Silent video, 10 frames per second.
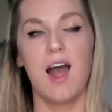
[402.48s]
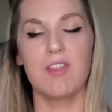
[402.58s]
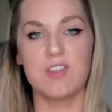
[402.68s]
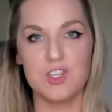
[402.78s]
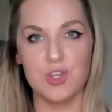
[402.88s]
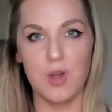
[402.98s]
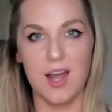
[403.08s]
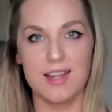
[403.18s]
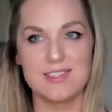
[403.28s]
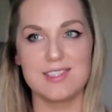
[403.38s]
And the two
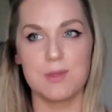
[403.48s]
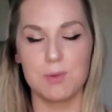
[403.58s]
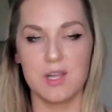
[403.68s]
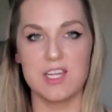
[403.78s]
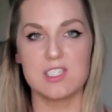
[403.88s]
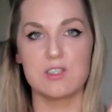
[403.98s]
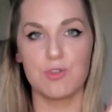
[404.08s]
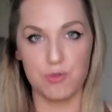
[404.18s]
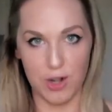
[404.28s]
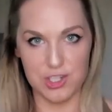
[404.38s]
hands symbolize
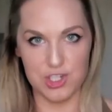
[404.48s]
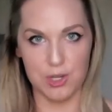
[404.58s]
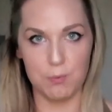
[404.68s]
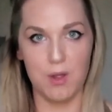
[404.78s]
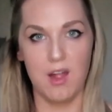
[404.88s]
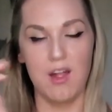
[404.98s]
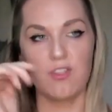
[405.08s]
friendship,